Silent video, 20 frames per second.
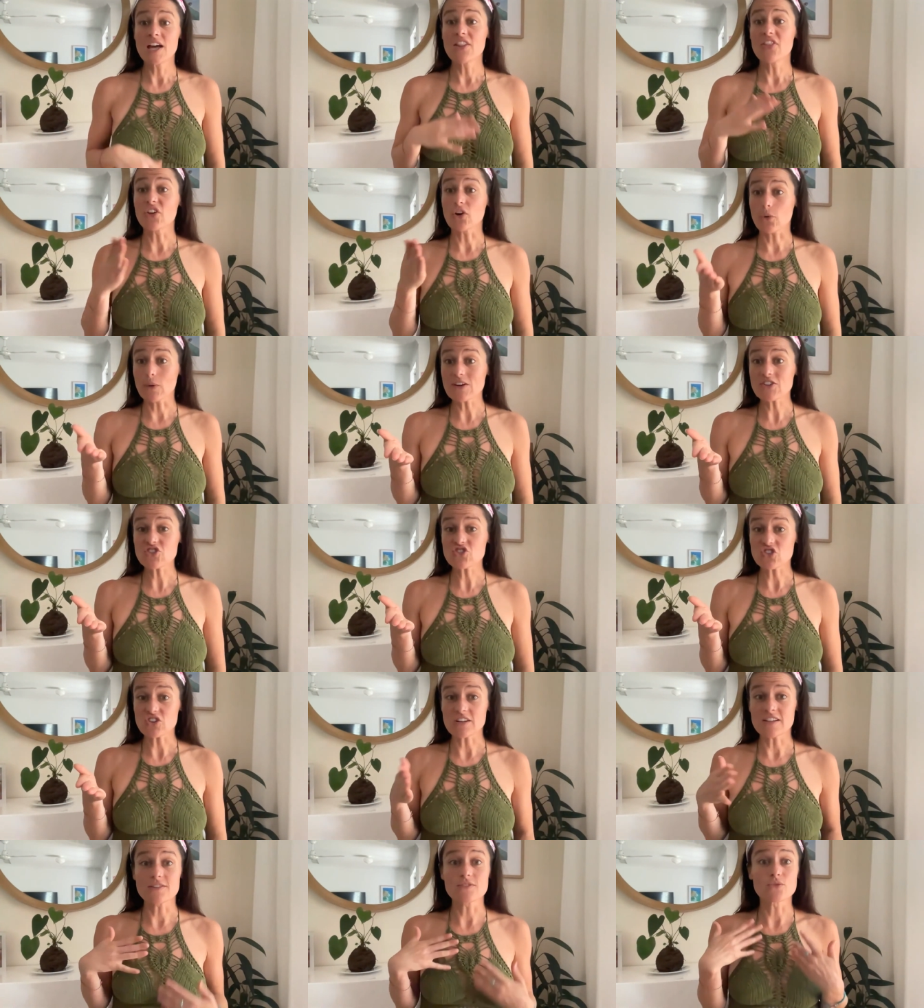The
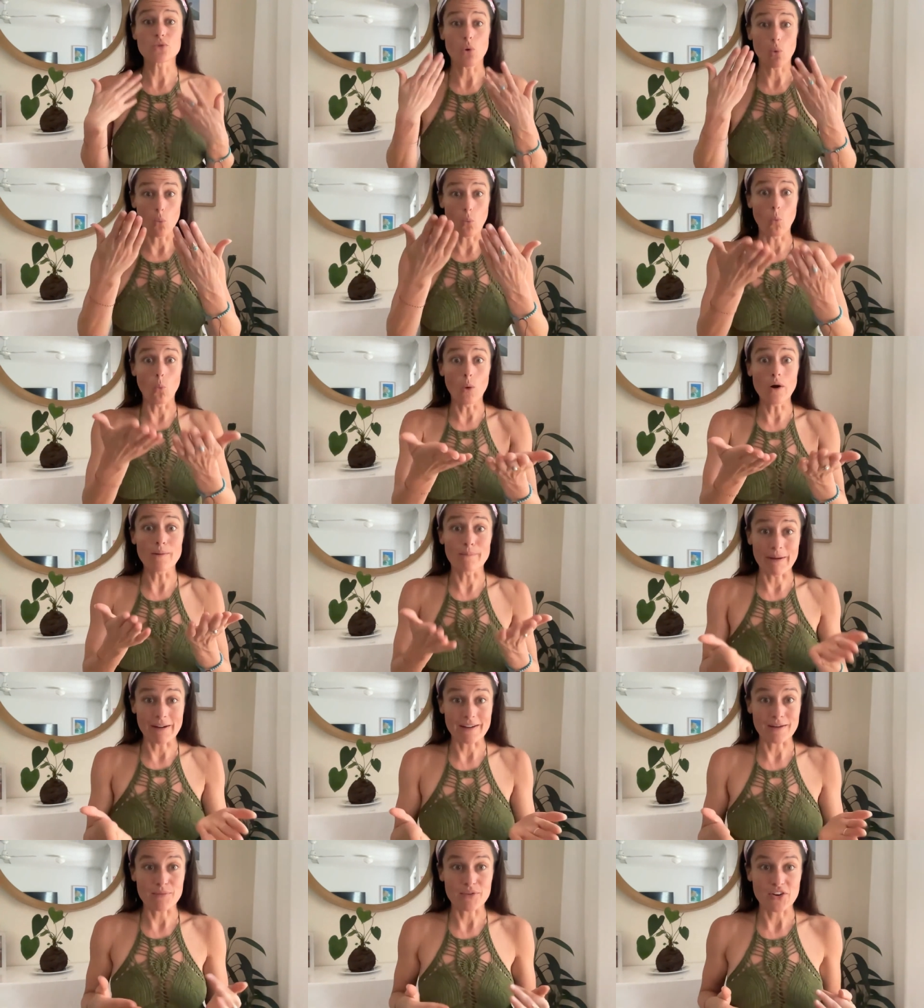question is, what am
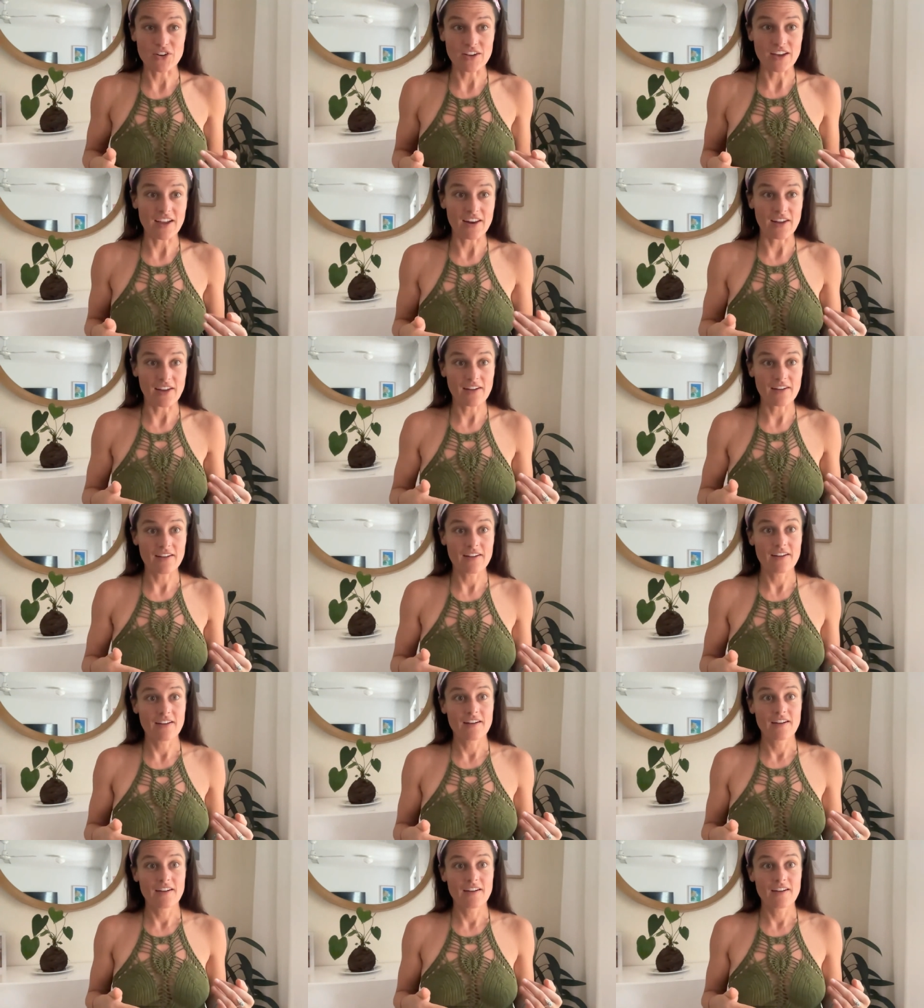I communicating?